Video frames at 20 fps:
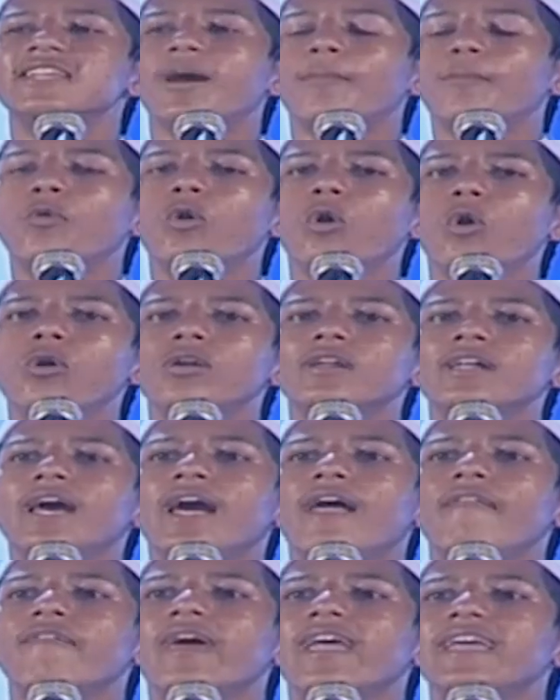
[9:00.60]
Zabur,
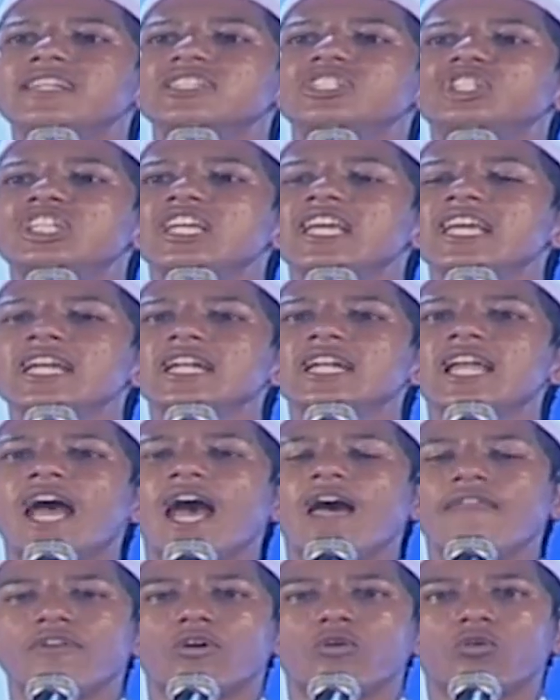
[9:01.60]
the Injil,
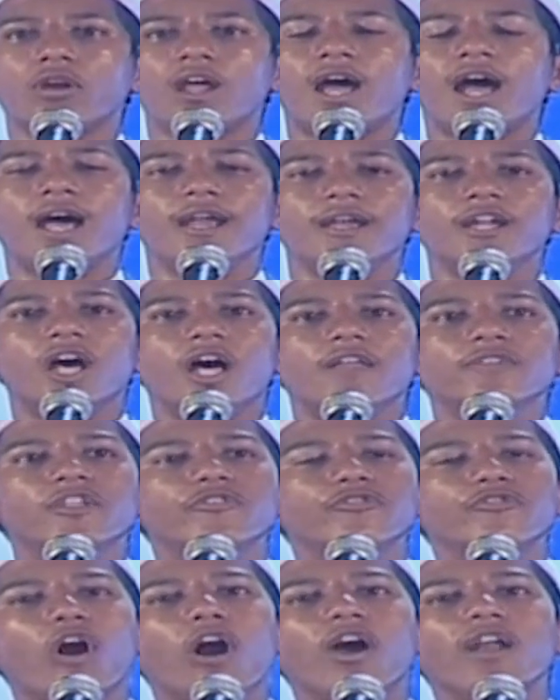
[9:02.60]
and the Quran. The
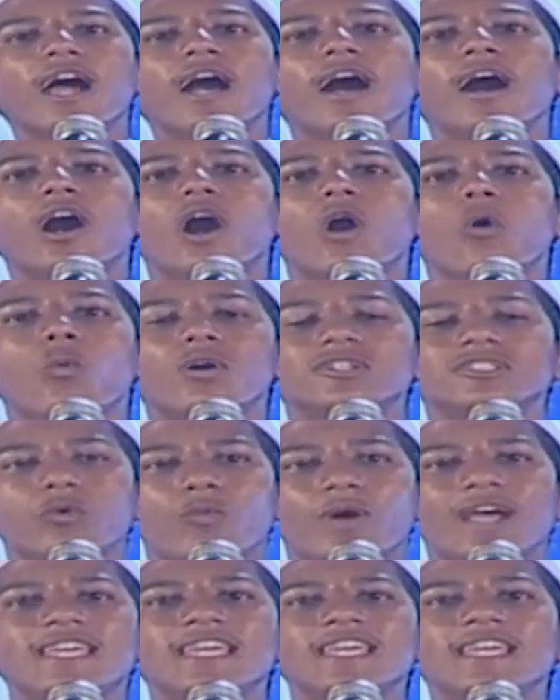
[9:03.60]
Torah was the
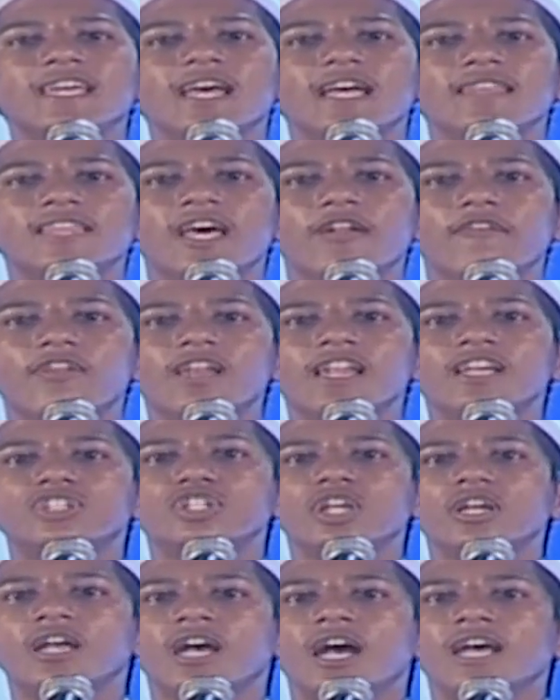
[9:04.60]
Wahi, the
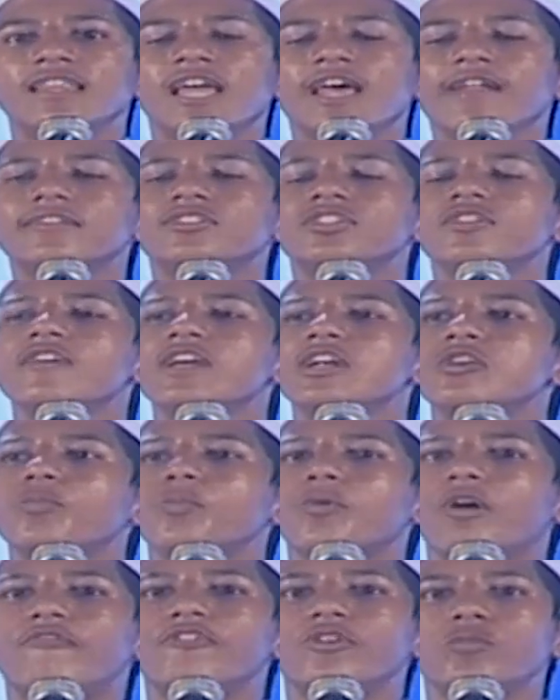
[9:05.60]
revelation that was revealed to
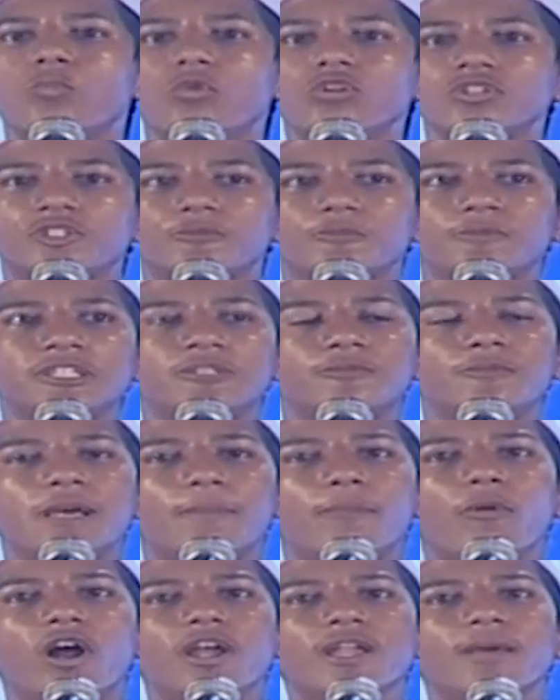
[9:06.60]
Prophet Moses, peace be
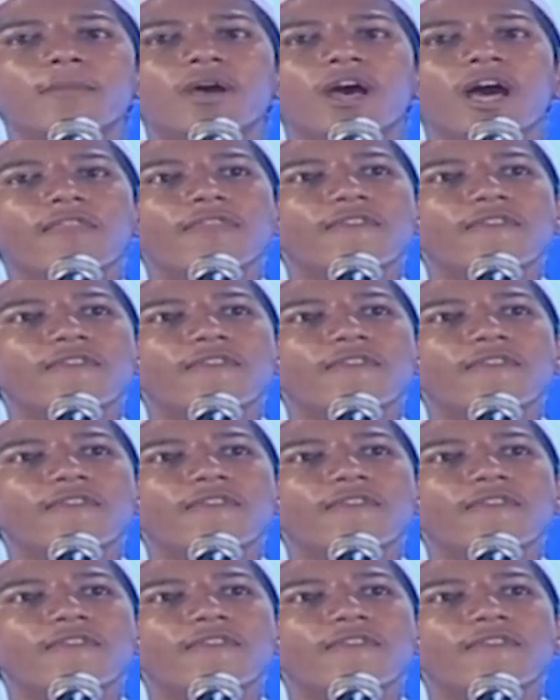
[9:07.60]
upon him.